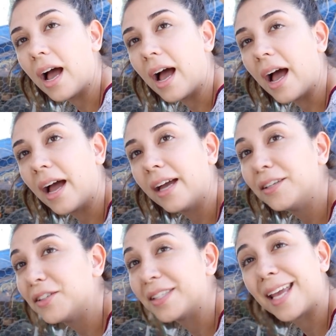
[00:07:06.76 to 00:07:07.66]

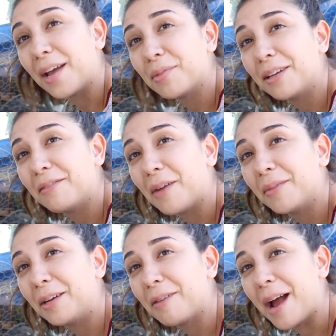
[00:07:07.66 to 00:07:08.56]
I just can't believe how
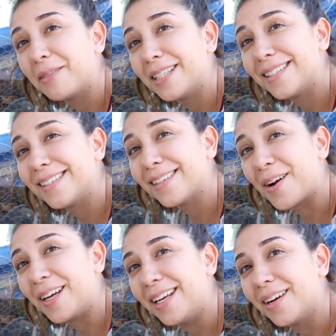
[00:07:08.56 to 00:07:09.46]
many rabbits are
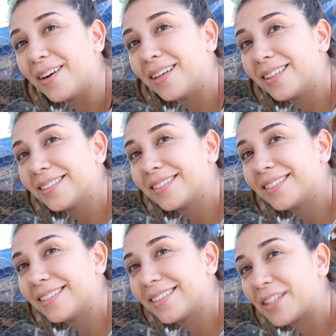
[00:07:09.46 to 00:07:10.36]
here.
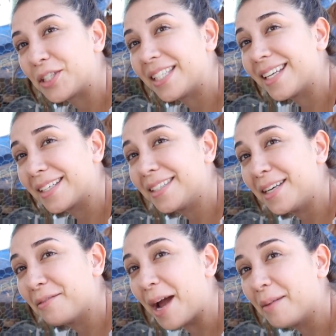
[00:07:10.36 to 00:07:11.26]
There's
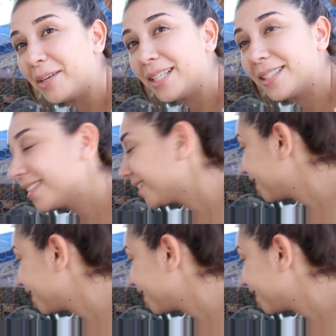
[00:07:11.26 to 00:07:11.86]
60 rabbits.